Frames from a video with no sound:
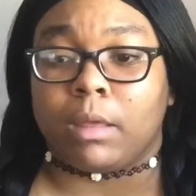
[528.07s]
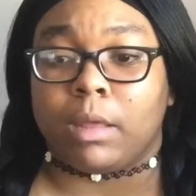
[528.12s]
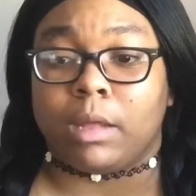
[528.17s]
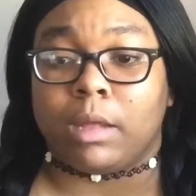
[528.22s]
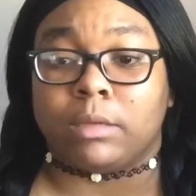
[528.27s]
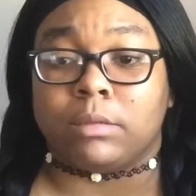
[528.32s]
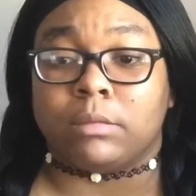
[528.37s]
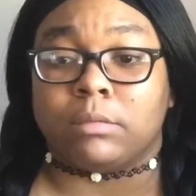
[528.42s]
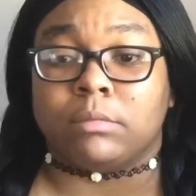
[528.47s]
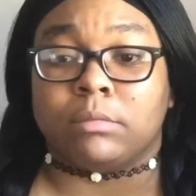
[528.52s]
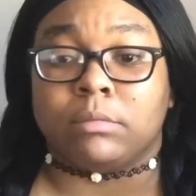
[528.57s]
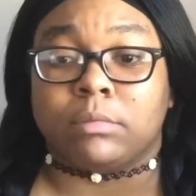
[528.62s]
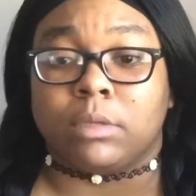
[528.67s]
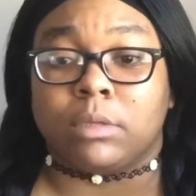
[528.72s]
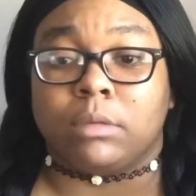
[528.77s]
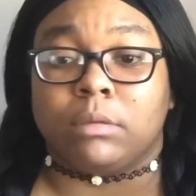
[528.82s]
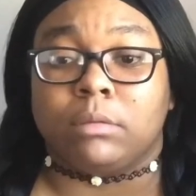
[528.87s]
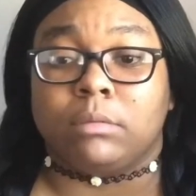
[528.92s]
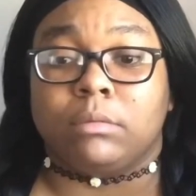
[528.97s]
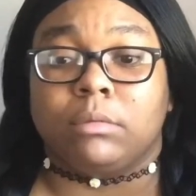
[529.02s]
and
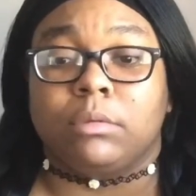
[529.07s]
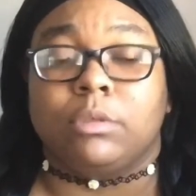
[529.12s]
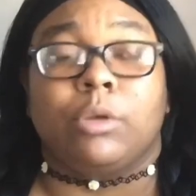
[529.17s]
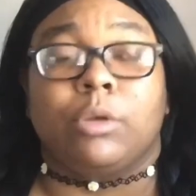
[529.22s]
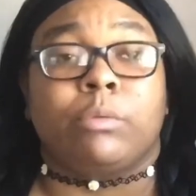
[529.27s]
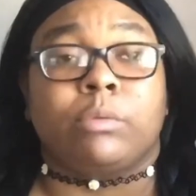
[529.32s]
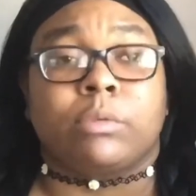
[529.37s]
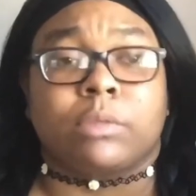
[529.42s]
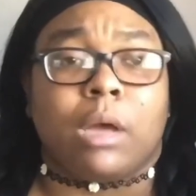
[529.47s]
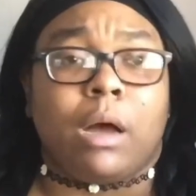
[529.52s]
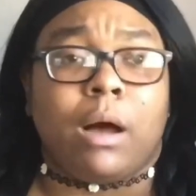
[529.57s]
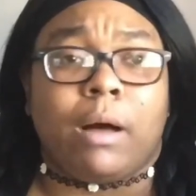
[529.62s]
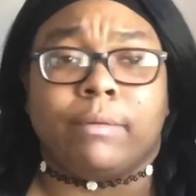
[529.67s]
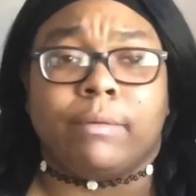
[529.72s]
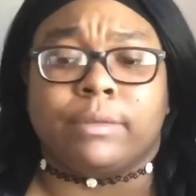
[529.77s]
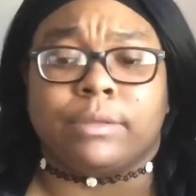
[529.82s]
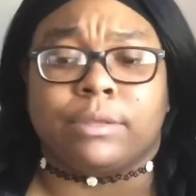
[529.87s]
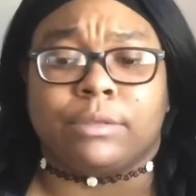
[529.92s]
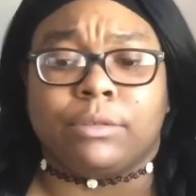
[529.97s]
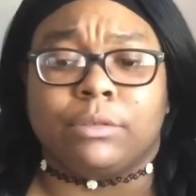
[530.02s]
someone
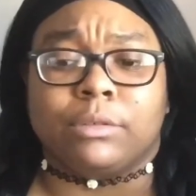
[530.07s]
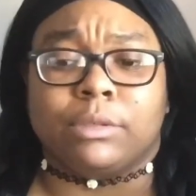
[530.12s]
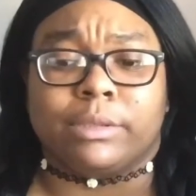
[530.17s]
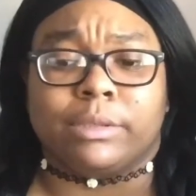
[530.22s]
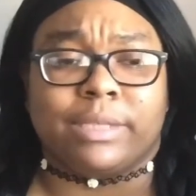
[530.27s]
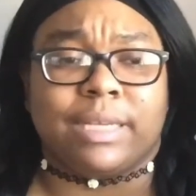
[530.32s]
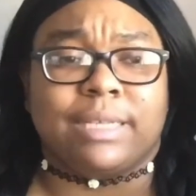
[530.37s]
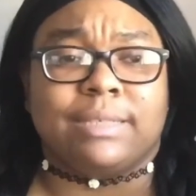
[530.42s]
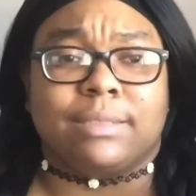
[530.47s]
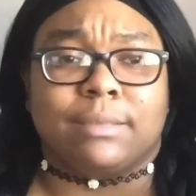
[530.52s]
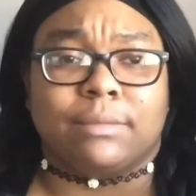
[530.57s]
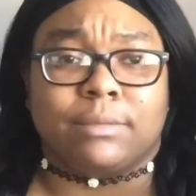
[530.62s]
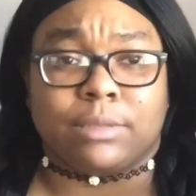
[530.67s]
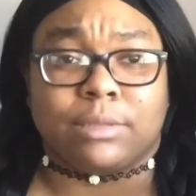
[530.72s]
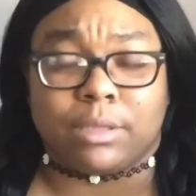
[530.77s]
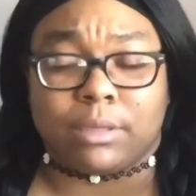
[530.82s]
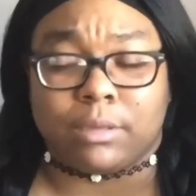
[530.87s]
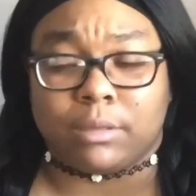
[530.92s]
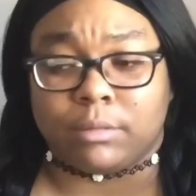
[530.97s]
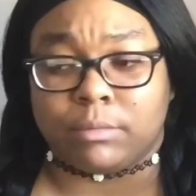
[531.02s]
obviously gonna say something
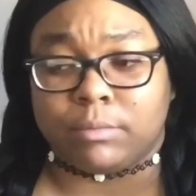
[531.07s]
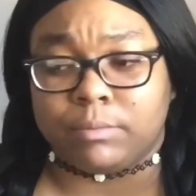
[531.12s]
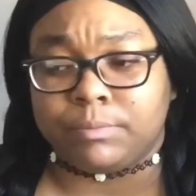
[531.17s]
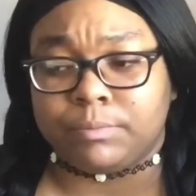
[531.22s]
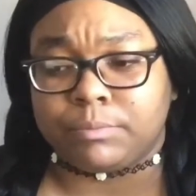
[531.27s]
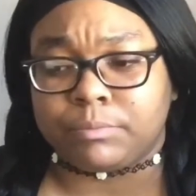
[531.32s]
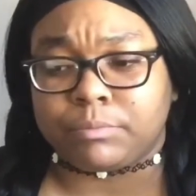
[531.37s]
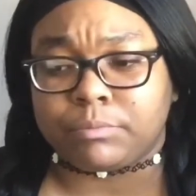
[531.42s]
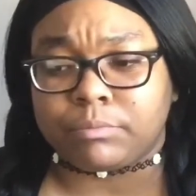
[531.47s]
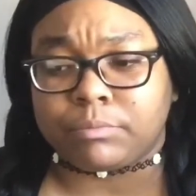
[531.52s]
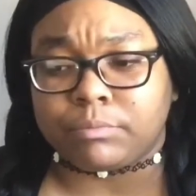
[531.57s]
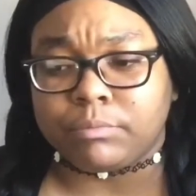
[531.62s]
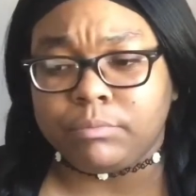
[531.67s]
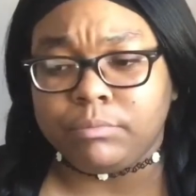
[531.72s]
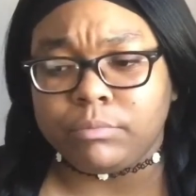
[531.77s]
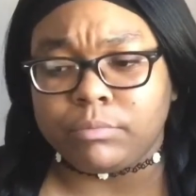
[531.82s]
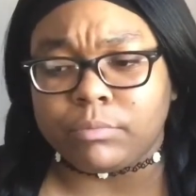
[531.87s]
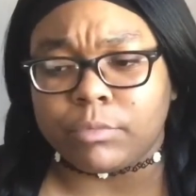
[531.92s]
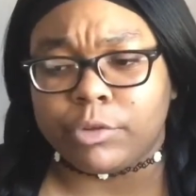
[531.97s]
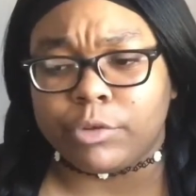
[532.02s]
to them
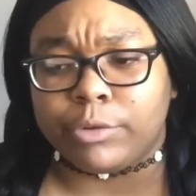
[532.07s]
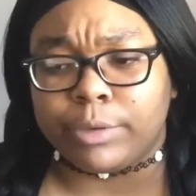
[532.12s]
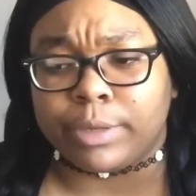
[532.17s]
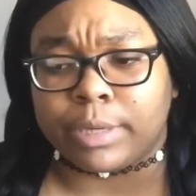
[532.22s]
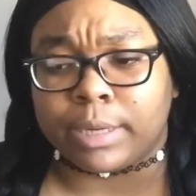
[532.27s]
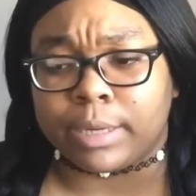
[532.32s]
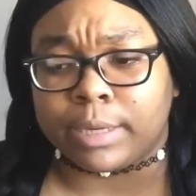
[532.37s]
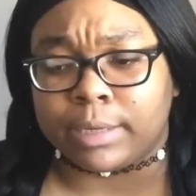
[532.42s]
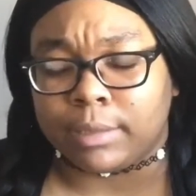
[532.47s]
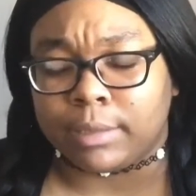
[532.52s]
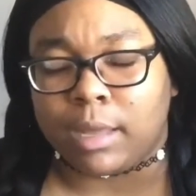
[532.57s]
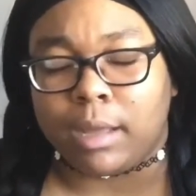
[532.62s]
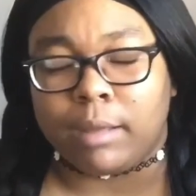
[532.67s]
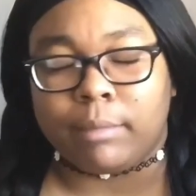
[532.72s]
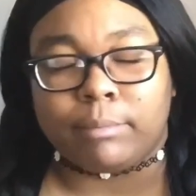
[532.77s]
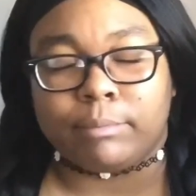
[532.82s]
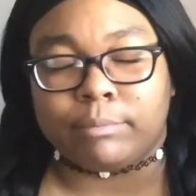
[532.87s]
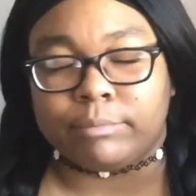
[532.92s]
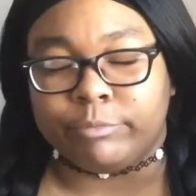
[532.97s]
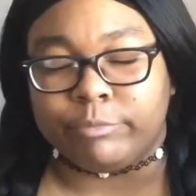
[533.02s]
well not
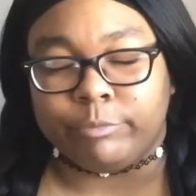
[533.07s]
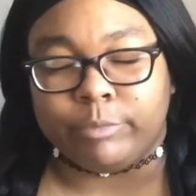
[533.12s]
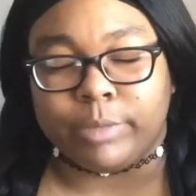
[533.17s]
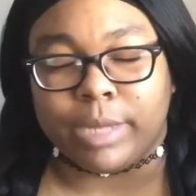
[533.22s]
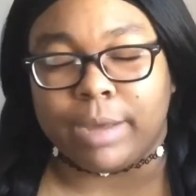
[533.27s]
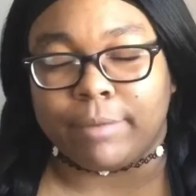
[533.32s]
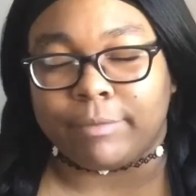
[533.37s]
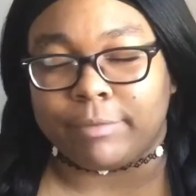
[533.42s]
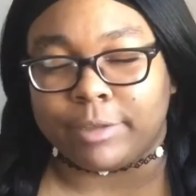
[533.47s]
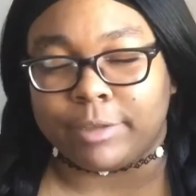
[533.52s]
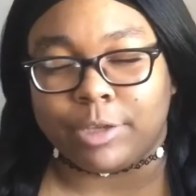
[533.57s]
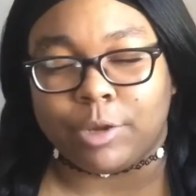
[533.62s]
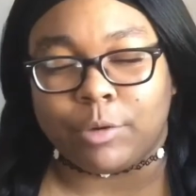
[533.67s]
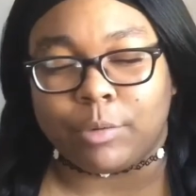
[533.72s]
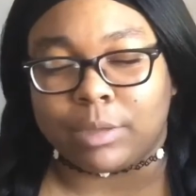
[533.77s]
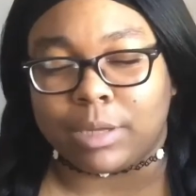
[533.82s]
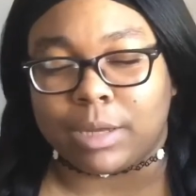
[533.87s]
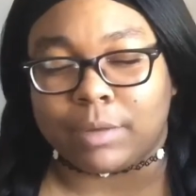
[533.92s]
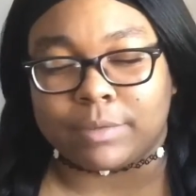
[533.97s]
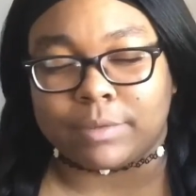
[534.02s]
i'm definitely
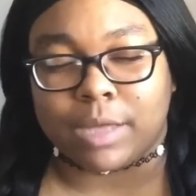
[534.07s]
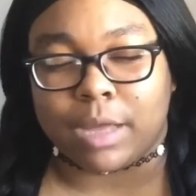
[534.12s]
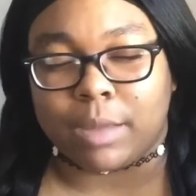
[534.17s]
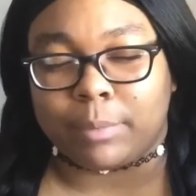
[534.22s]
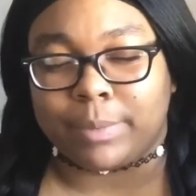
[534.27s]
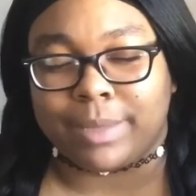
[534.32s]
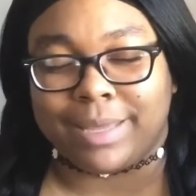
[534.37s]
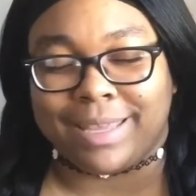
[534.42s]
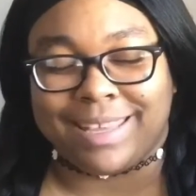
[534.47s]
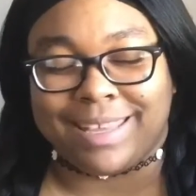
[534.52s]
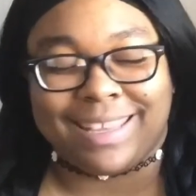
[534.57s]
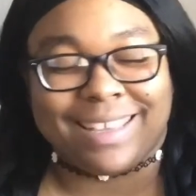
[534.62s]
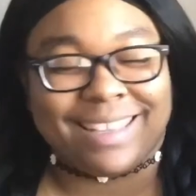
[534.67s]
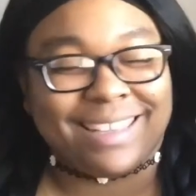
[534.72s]
going off topic